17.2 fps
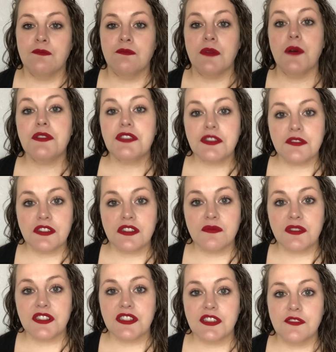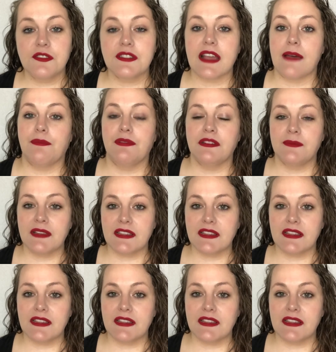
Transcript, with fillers: Most YouTubers use Epidemic